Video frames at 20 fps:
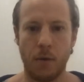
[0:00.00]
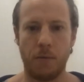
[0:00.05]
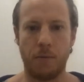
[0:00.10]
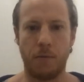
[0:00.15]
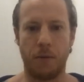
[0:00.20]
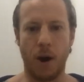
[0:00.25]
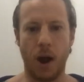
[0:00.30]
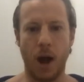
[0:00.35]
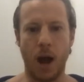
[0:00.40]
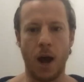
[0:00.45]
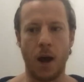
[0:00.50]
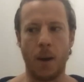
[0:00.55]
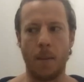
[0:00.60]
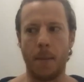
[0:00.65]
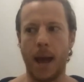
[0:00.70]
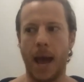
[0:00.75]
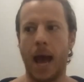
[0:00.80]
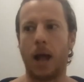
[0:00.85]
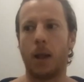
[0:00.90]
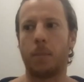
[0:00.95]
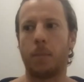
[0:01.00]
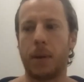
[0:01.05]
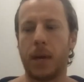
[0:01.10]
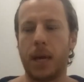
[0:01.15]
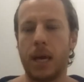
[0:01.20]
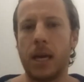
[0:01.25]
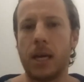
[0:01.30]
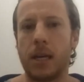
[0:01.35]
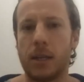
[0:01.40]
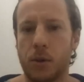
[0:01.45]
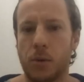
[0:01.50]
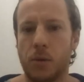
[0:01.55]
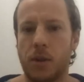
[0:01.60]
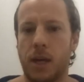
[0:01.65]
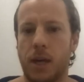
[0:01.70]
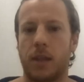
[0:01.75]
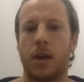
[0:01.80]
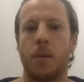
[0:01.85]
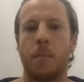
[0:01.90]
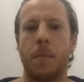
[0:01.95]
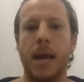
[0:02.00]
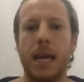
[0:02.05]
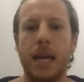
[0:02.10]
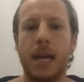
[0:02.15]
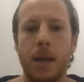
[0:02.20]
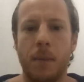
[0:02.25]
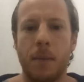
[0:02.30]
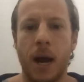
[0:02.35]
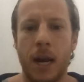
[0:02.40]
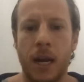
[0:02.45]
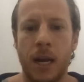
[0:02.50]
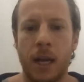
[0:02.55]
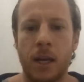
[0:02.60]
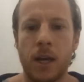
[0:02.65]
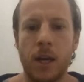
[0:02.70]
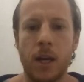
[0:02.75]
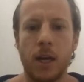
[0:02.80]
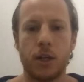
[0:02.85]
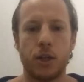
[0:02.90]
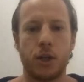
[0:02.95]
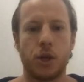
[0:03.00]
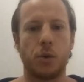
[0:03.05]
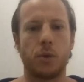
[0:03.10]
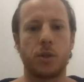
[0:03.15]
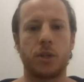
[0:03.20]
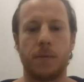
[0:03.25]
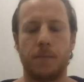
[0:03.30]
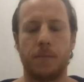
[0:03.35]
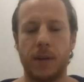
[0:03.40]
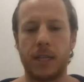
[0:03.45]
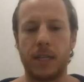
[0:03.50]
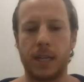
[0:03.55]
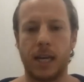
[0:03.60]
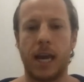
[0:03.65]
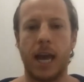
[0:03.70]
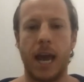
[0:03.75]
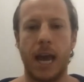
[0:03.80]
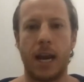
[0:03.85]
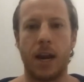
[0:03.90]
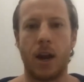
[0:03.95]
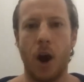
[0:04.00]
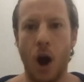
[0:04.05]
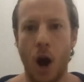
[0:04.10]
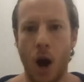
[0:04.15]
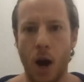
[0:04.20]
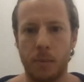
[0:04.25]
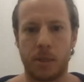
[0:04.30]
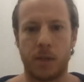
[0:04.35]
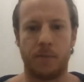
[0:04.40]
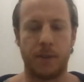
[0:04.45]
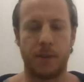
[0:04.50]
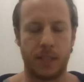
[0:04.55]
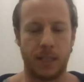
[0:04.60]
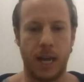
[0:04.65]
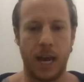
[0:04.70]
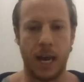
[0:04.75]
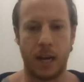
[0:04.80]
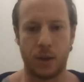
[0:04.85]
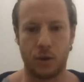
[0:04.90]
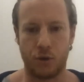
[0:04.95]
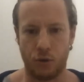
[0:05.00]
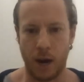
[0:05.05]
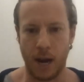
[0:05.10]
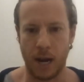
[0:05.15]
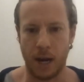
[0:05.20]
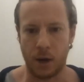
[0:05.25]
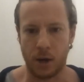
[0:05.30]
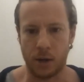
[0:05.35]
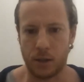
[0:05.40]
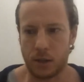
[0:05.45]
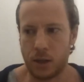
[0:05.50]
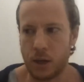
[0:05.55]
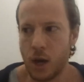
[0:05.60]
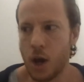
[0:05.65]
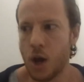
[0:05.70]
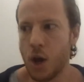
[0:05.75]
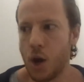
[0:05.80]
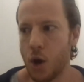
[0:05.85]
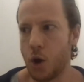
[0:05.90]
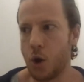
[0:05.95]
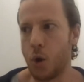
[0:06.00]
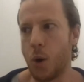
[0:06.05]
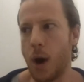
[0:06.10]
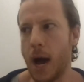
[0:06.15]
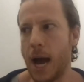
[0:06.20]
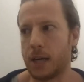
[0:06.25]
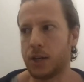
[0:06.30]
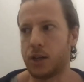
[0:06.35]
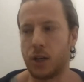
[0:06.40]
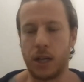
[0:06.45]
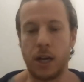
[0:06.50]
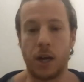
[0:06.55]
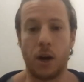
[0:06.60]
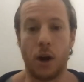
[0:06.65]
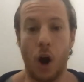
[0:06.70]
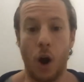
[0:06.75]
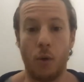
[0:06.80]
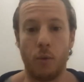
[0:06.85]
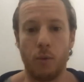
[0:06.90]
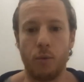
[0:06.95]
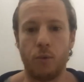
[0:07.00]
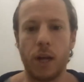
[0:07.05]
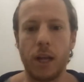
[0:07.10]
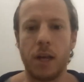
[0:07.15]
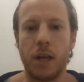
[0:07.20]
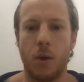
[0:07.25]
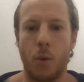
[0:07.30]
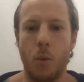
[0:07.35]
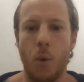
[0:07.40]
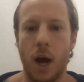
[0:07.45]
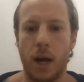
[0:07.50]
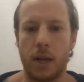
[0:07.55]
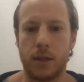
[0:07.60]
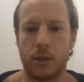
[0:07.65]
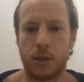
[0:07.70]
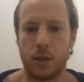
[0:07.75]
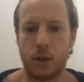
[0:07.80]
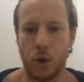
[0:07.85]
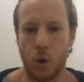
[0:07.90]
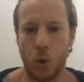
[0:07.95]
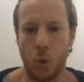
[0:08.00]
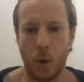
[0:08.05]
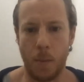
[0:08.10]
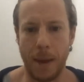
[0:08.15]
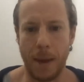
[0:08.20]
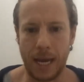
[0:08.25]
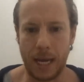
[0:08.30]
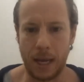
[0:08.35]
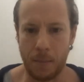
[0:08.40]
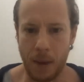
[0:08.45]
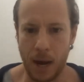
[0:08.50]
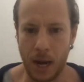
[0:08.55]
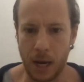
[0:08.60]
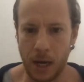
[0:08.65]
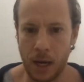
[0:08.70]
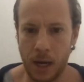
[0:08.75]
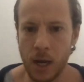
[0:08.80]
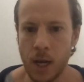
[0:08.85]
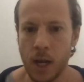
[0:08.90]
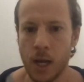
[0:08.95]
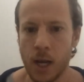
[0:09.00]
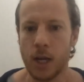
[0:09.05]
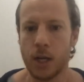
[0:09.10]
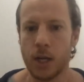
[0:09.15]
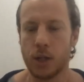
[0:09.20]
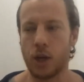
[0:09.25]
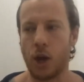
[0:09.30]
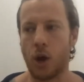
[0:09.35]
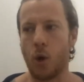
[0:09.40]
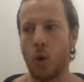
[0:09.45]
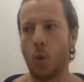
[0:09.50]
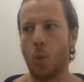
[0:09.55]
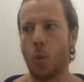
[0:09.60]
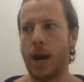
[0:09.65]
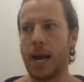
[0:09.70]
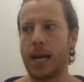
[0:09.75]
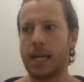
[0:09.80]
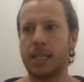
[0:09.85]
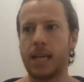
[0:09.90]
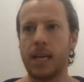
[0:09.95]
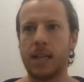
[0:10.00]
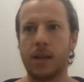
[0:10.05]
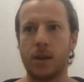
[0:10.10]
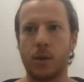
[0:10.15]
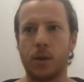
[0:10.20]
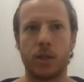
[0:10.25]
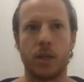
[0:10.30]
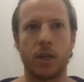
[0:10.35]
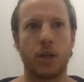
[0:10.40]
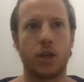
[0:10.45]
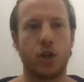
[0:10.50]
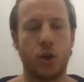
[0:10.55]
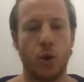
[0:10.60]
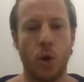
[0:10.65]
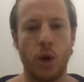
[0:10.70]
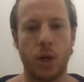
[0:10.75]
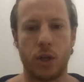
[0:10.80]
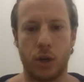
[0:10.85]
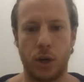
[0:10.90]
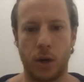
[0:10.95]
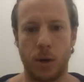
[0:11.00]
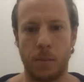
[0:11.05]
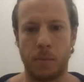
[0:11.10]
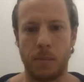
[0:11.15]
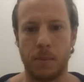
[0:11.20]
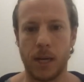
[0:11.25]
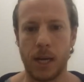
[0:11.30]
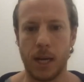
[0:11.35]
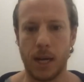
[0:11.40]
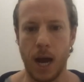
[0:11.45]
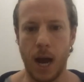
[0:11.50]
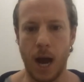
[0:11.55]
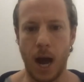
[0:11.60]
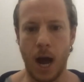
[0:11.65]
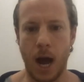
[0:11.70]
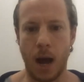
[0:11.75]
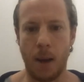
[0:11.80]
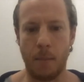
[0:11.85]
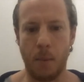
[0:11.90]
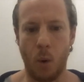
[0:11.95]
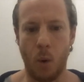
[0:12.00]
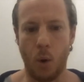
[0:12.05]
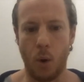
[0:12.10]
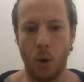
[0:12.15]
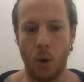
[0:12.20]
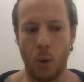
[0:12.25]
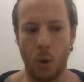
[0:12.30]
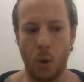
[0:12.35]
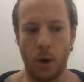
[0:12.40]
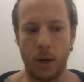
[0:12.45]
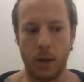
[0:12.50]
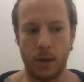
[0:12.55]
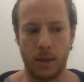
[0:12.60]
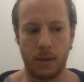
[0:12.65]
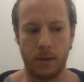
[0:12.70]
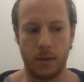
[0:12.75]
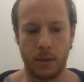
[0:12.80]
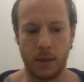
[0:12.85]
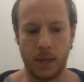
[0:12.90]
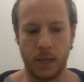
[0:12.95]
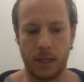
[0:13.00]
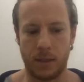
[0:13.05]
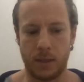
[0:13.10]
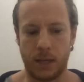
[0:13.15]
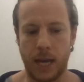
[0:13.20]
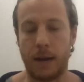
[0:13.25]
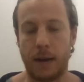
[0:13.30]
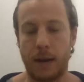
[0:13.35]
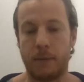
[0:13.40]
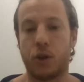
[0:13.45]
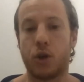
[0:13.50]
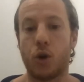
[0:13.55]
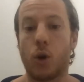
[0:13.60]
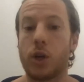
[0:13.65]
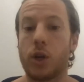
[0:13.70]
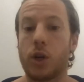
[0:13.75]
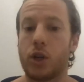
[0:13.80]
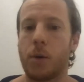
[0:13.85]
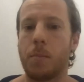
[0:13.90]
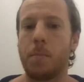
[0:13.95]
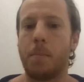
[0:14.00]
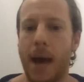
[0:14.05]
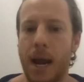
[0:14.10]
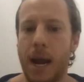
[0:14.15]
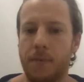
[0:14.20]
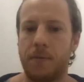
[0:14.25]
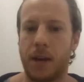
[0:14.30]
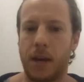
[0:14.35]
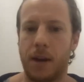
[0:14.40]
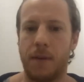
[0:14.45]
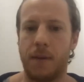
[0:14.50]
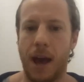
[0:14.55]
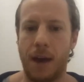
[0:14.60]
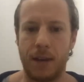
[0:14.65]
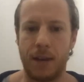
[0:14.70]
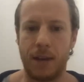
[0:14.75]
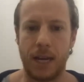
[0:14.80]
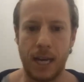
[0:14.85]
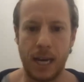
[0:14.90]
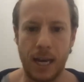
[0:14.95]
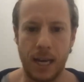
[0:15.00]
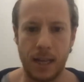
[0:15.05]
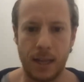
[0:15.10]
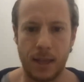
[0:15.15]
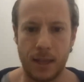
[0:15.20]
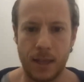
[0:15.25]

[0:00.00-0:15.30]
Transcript: from lps who think they're making money to sophisticated arbs, sophisticated traders who actually are, are, really the ones who are making money. So when I say that there's this short term um, or, or this kind of short term benefit of having ETH,